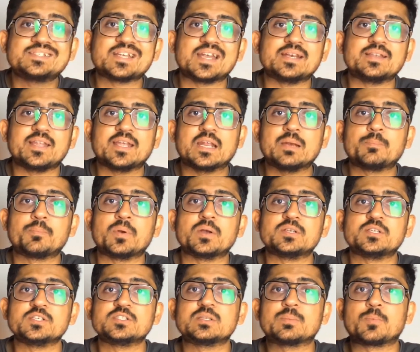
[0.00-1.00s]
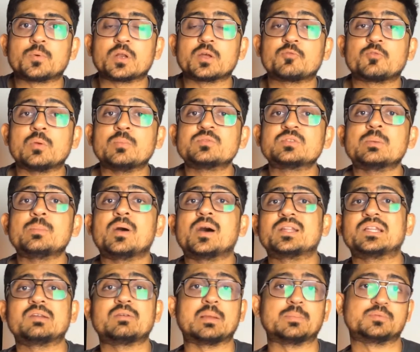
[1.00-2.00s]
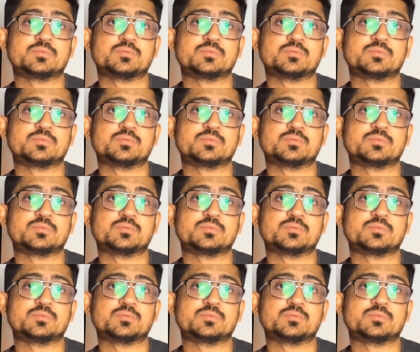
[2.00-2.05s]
instead they can purchase the product from some other